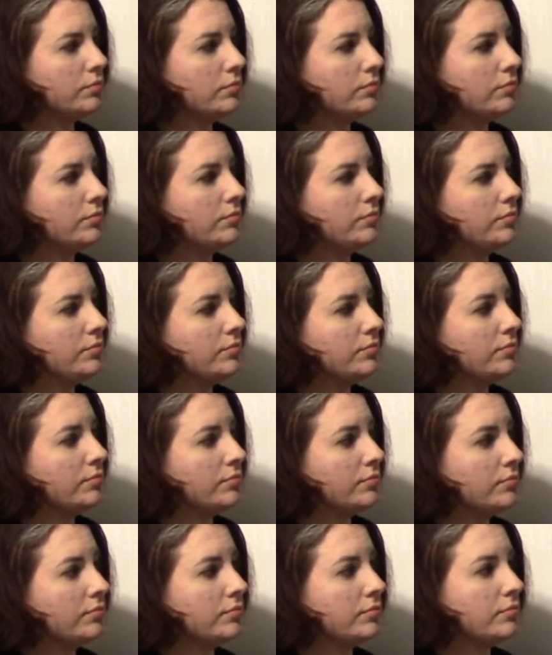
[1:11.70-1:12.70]

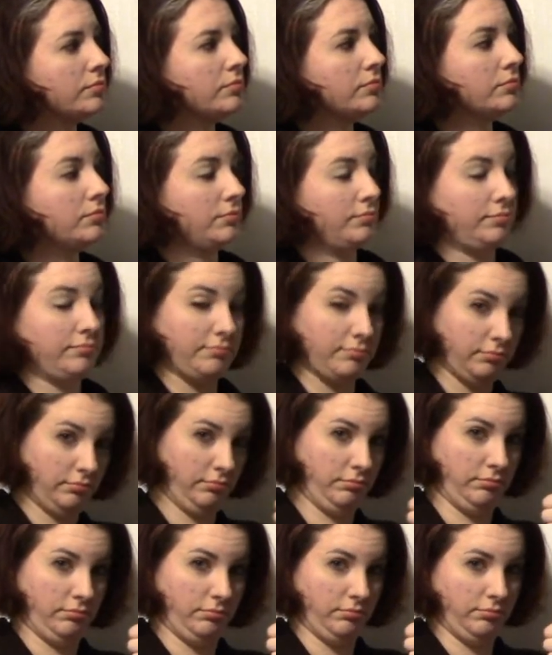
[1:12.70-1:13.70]

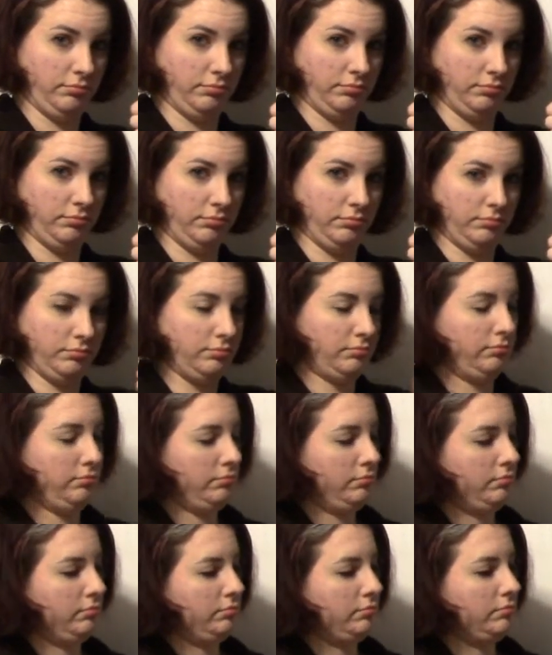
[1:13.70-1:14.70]

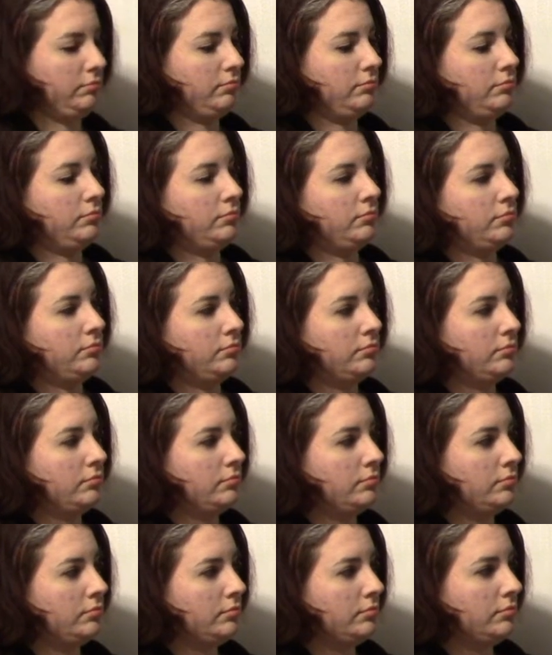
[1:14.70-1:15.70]

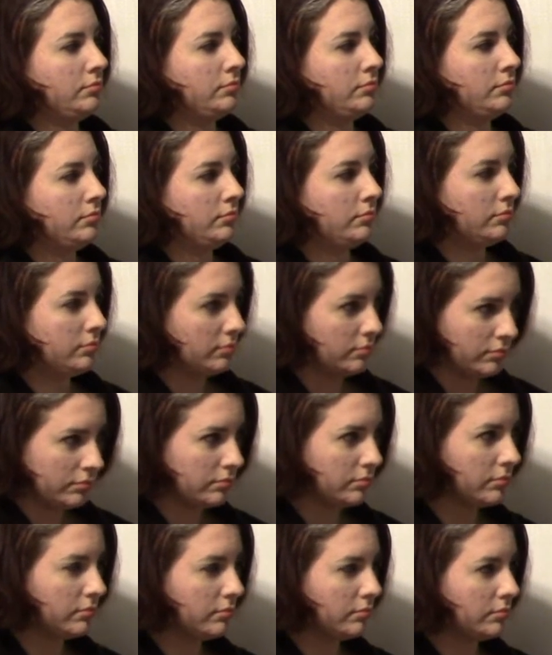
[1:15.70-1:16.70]

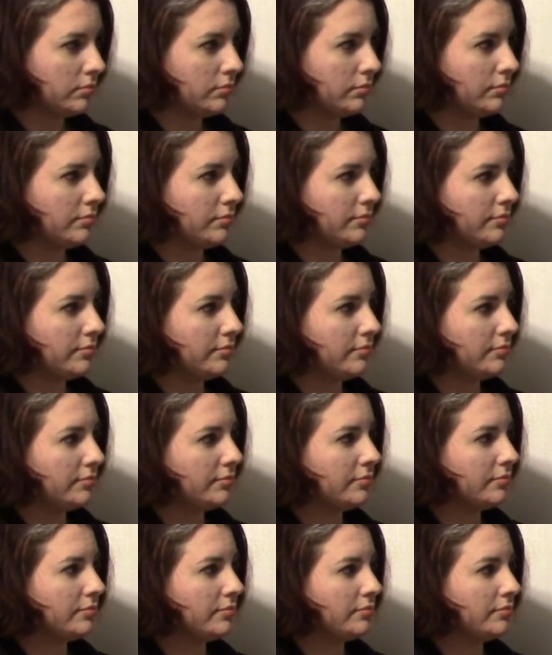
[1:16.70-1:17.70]

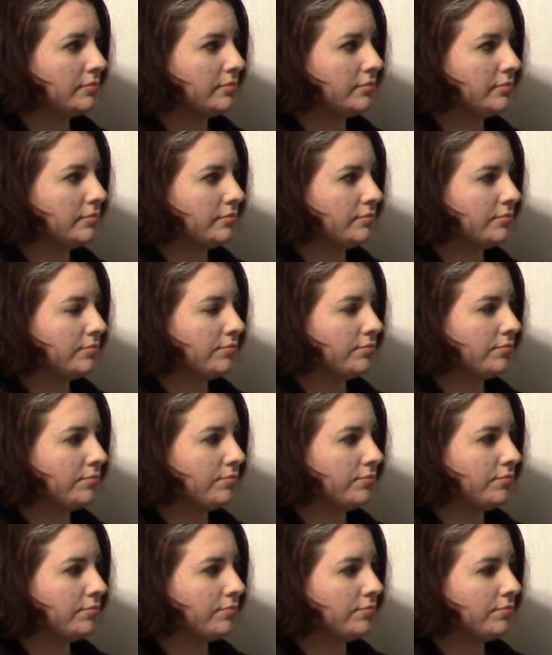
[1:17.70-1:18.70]

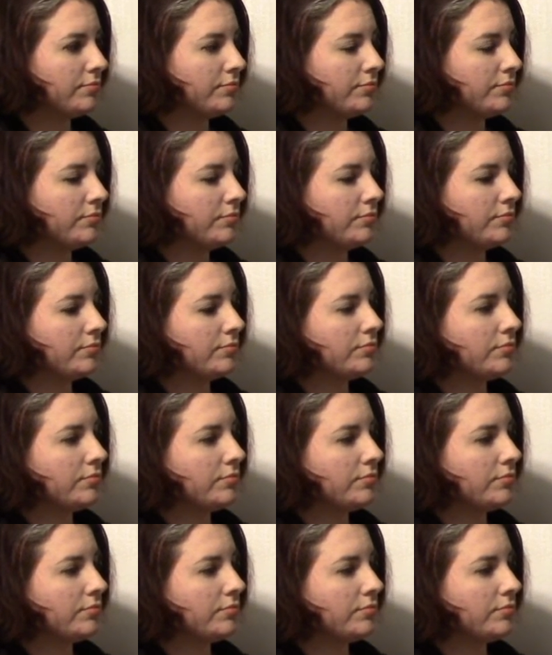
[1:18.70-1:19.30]
This person isn't speaking.